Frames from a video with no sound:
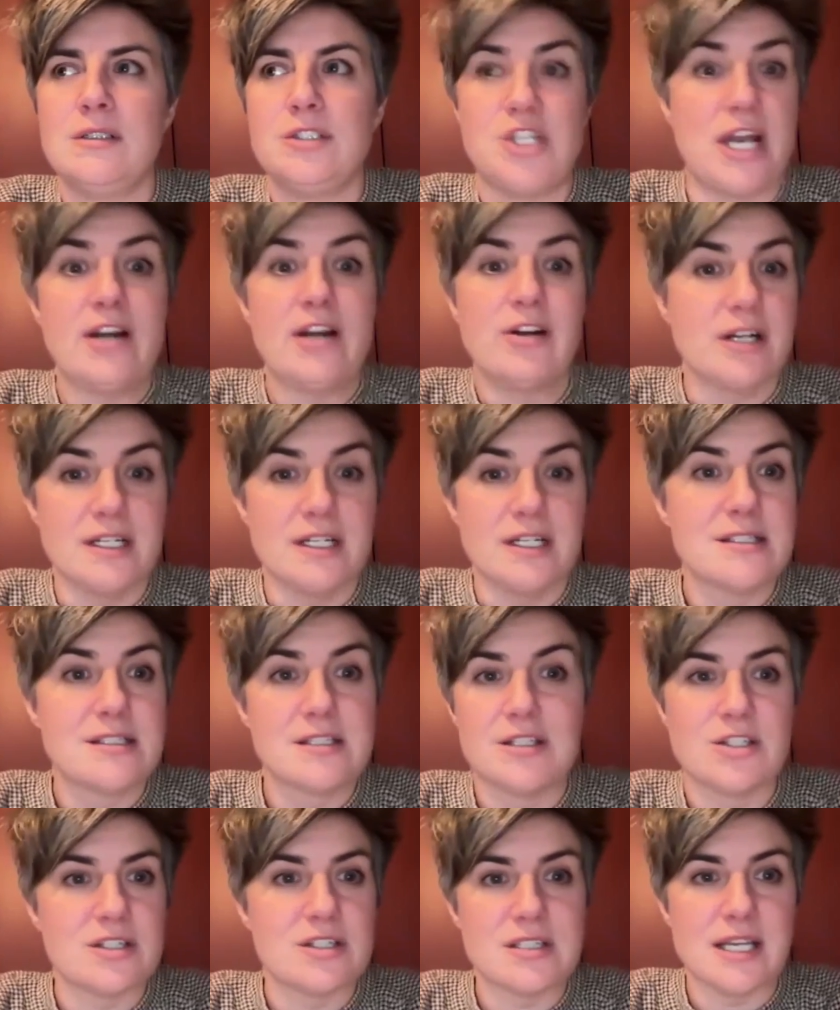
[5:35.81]
generous
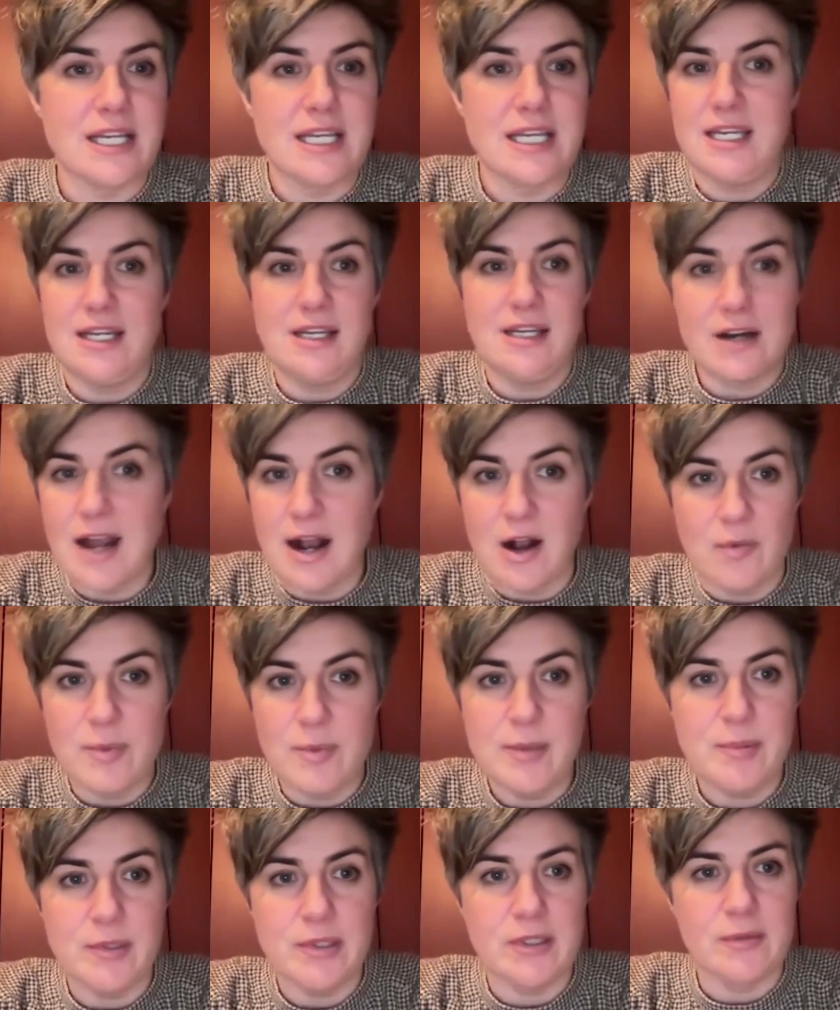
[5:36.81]
to just like hear how
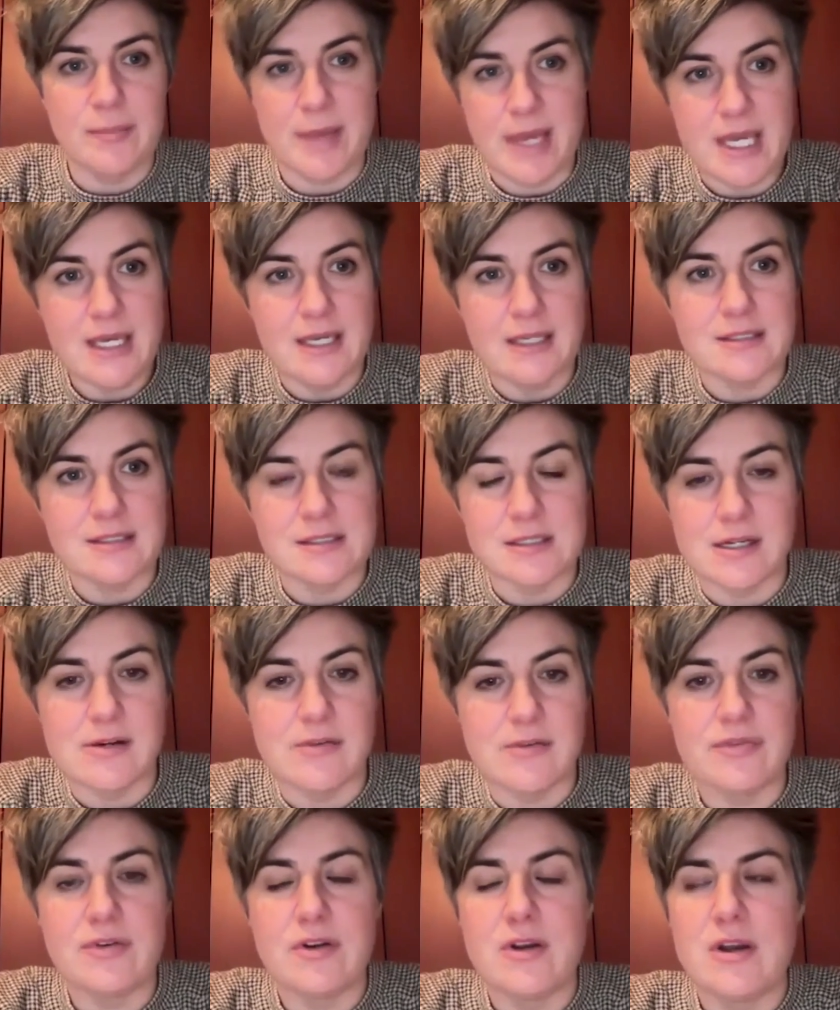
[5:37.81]
people are making
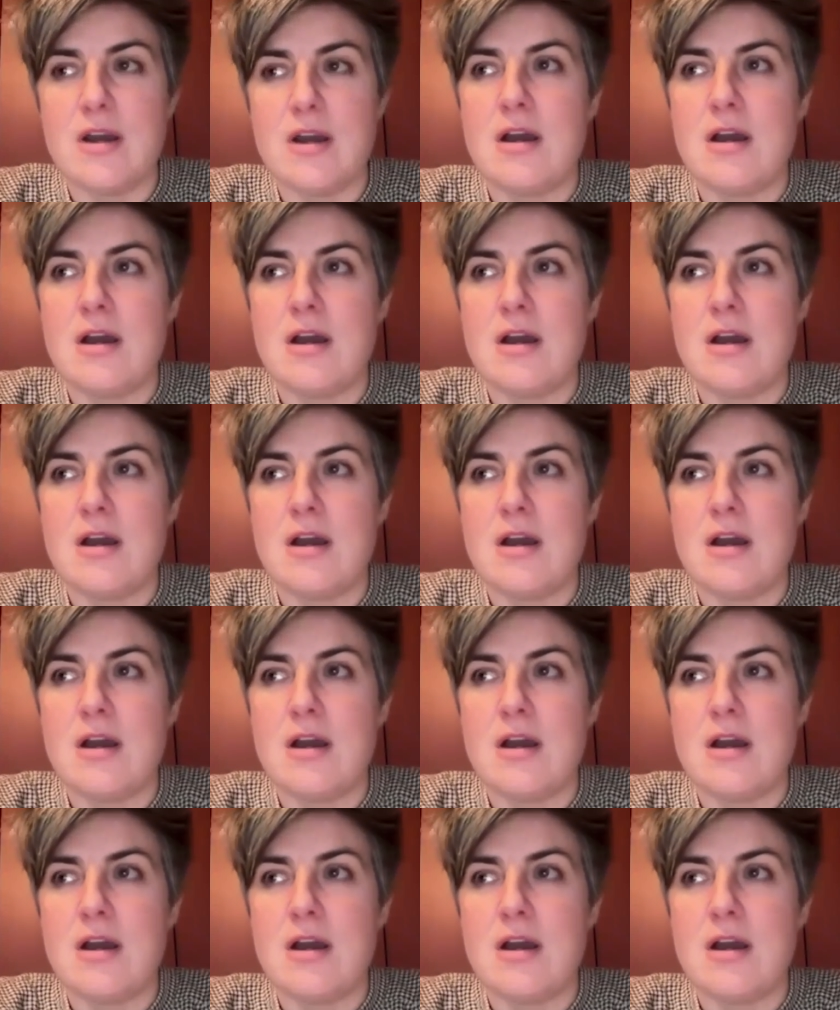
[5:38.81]
stuff.